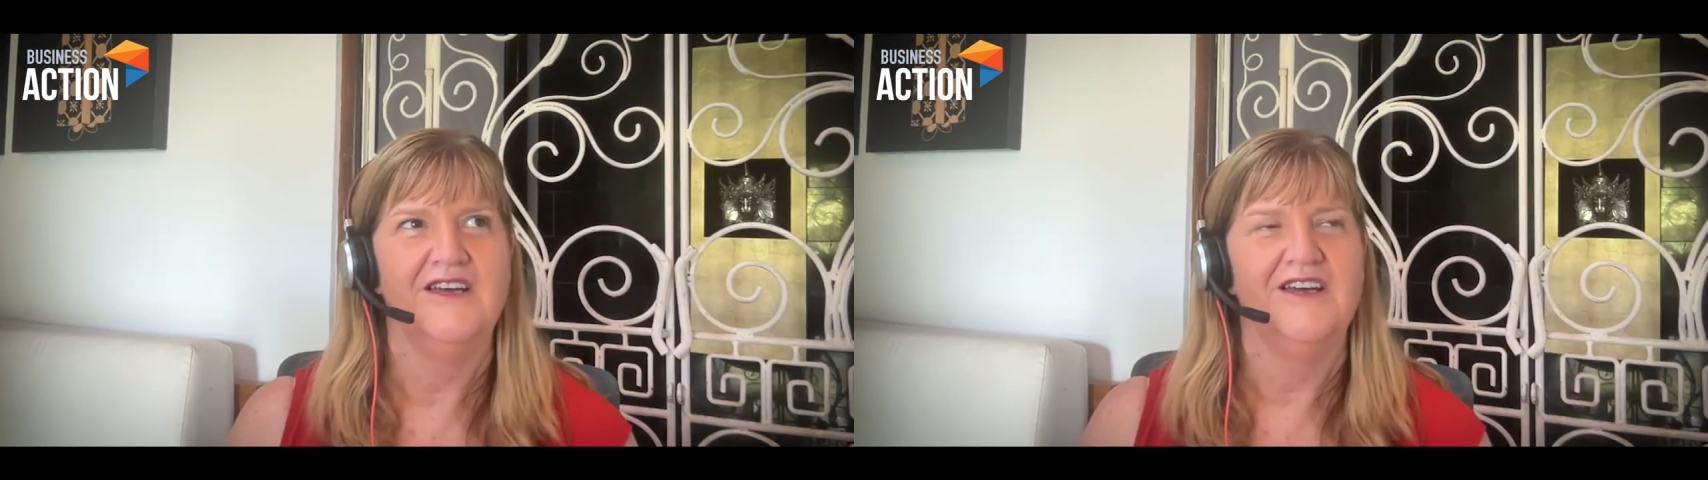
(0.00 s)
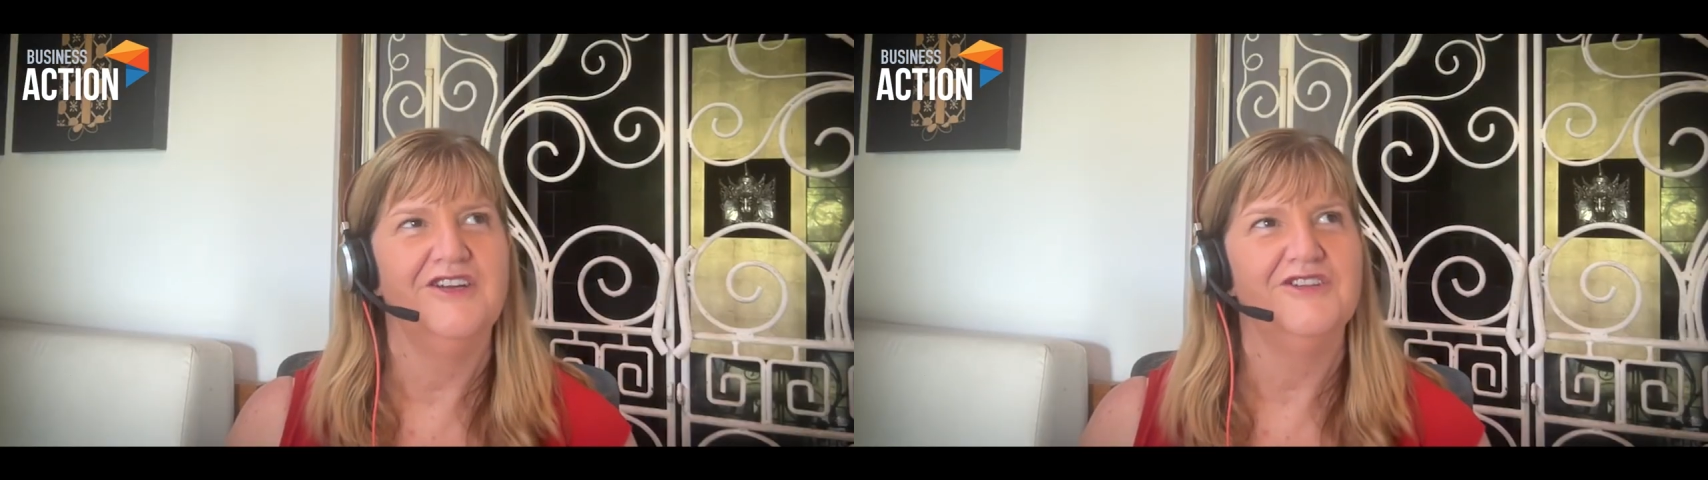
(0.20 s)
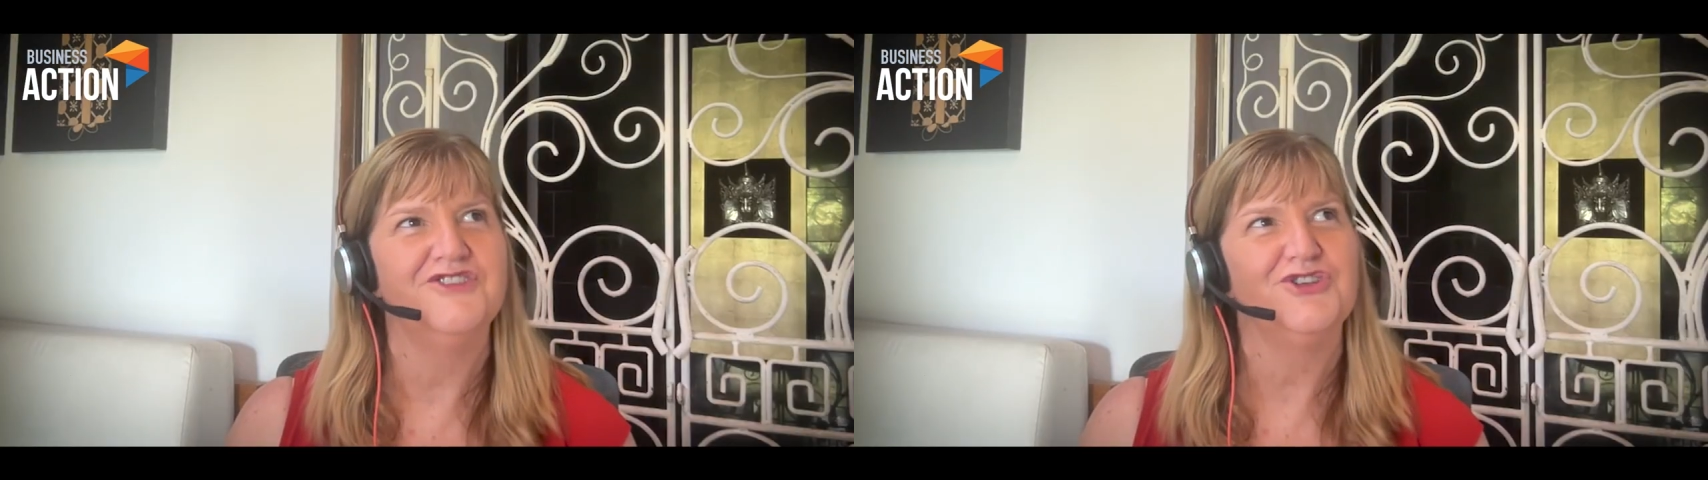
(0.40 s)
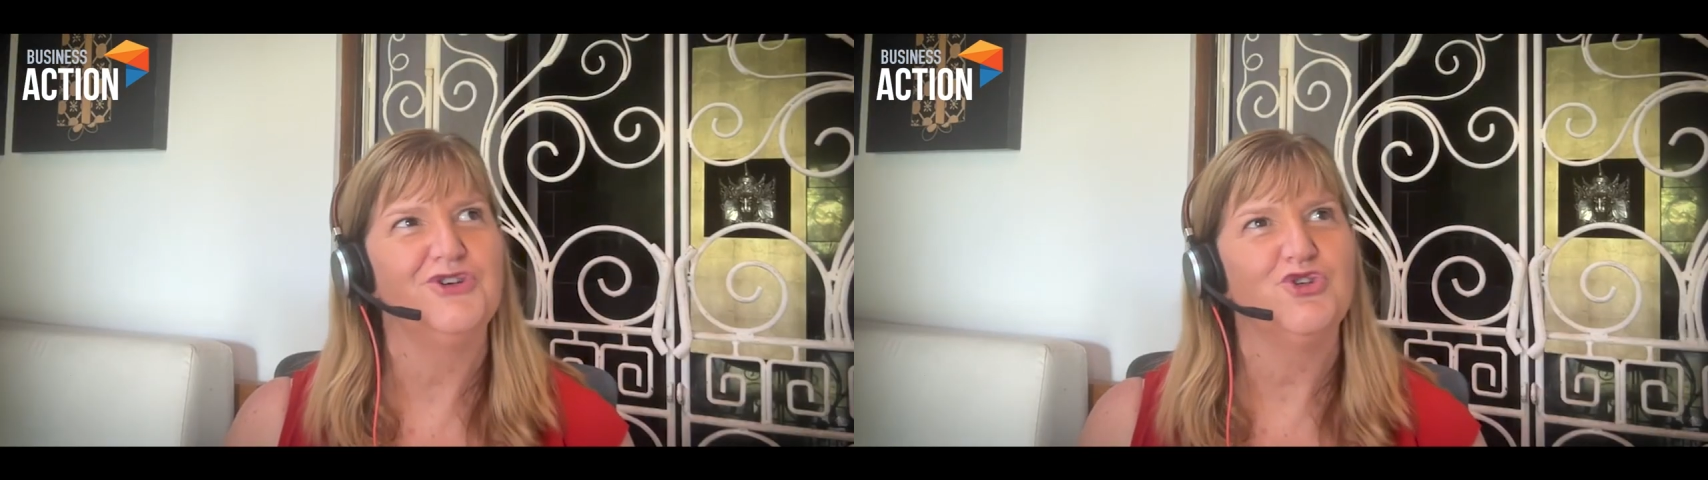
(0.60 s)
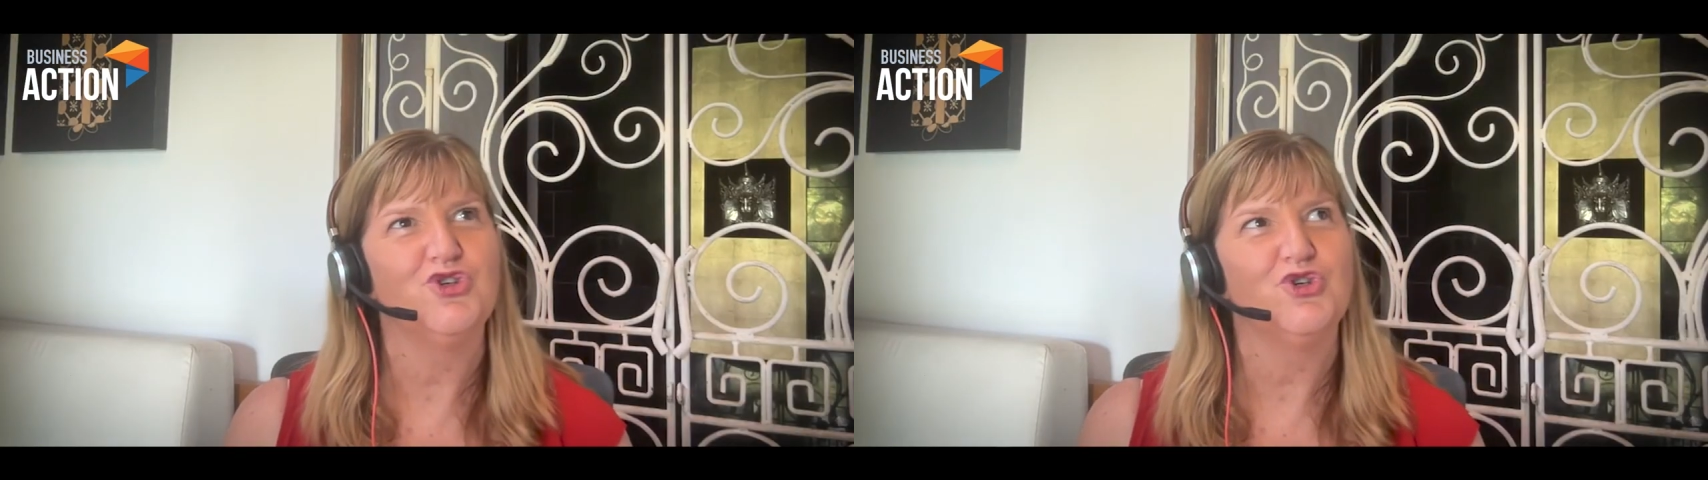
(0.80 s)
And it's
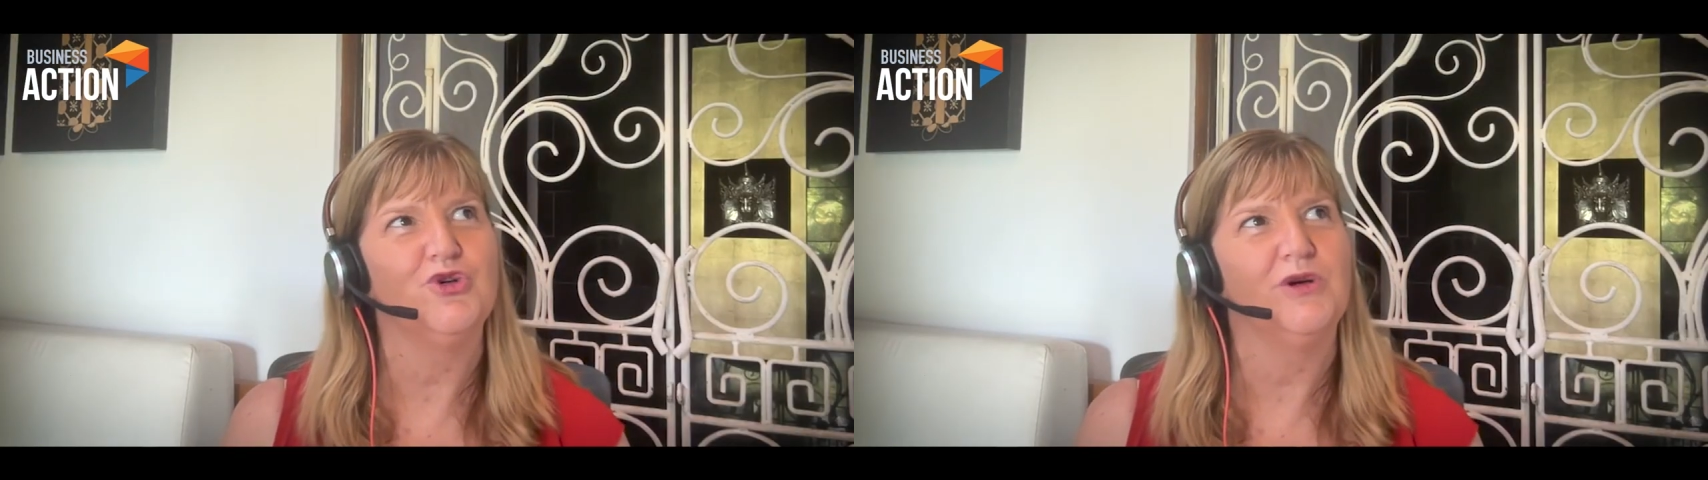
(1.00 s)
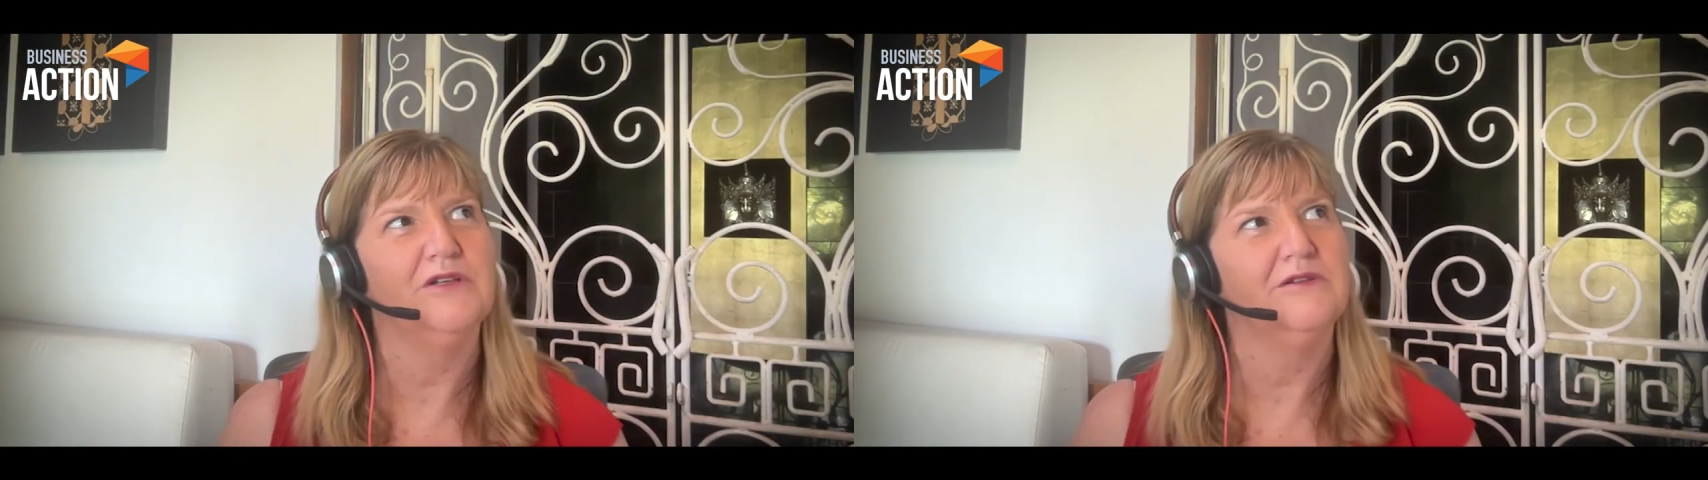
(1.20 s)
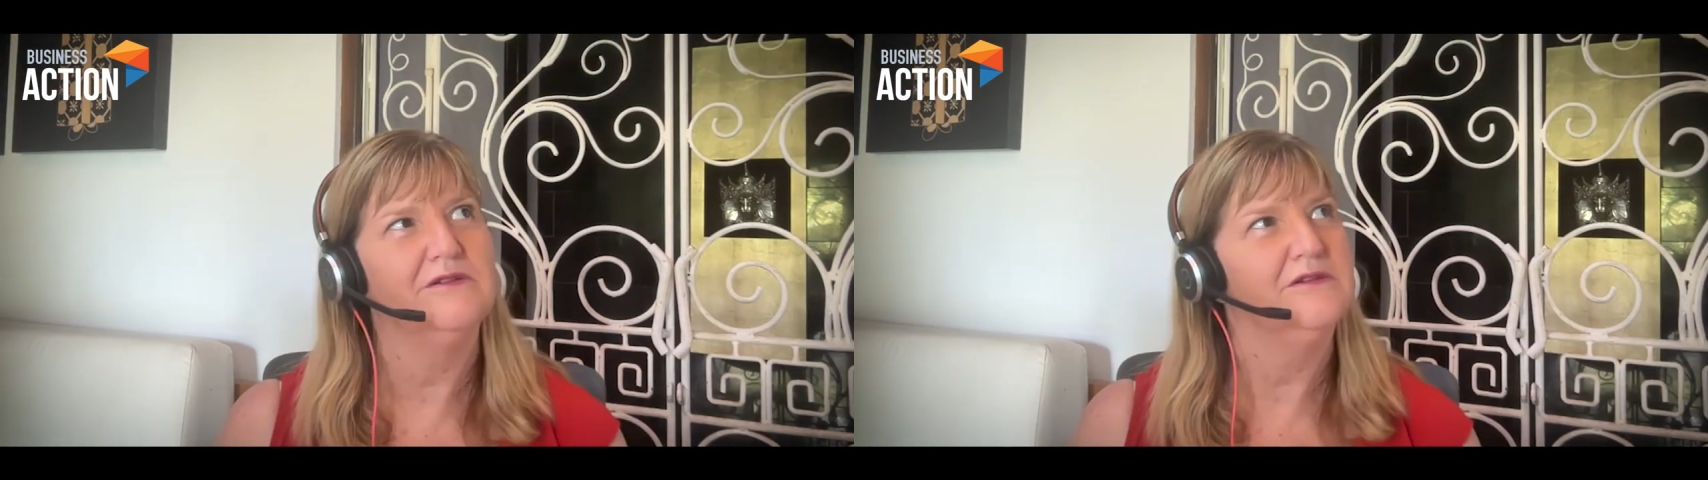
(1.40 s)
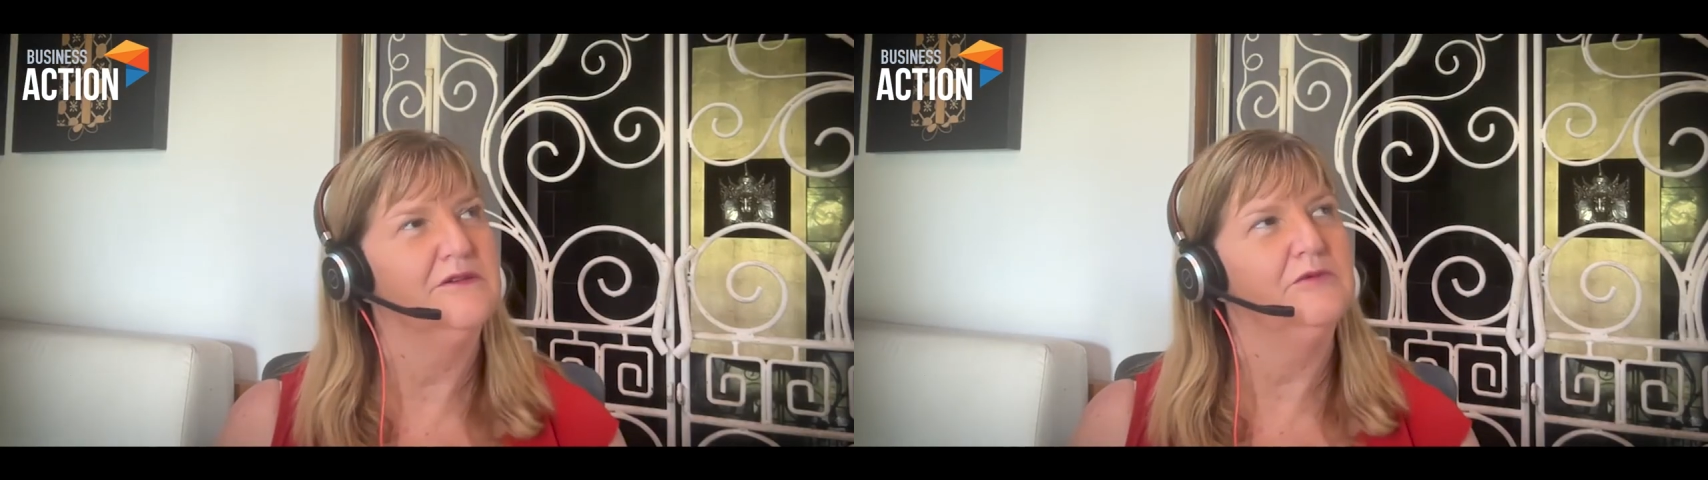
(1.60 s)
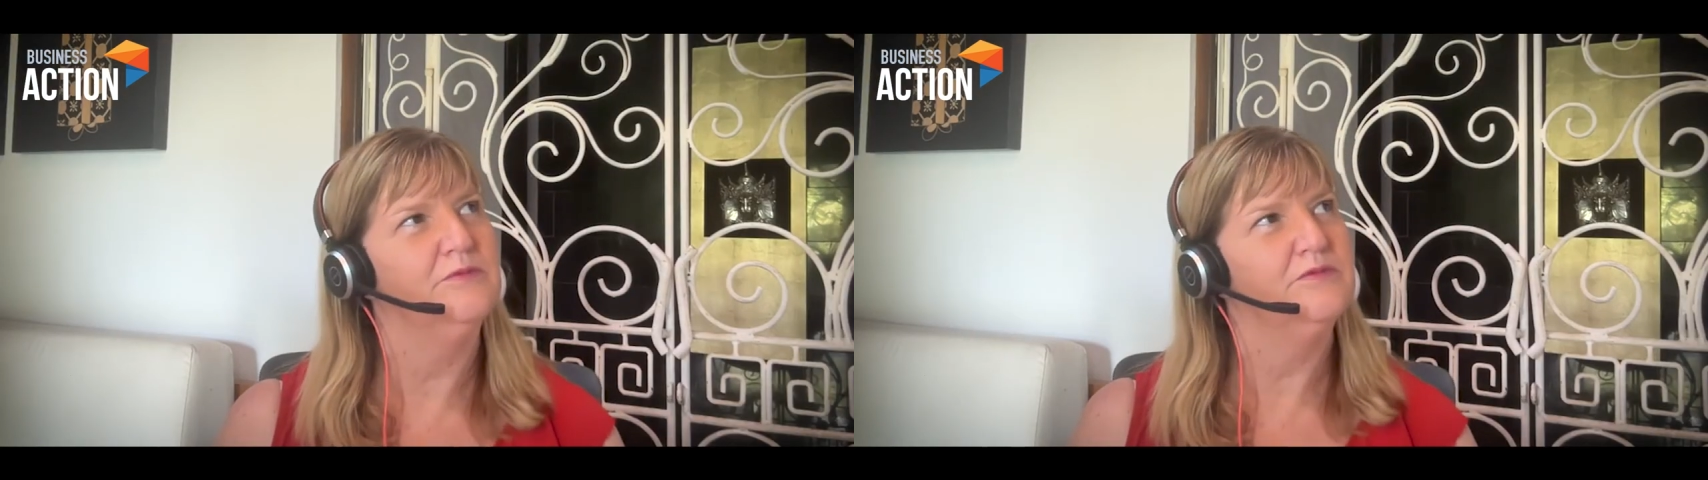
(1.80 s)
so true. I,
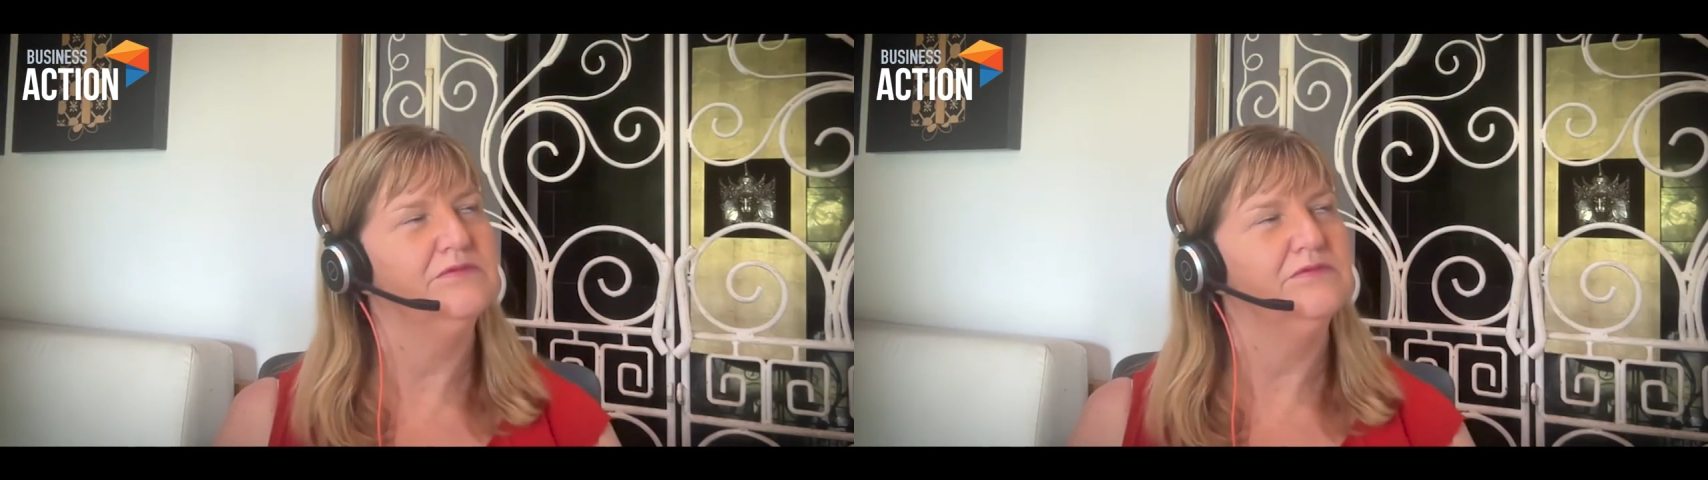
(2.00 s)
I'll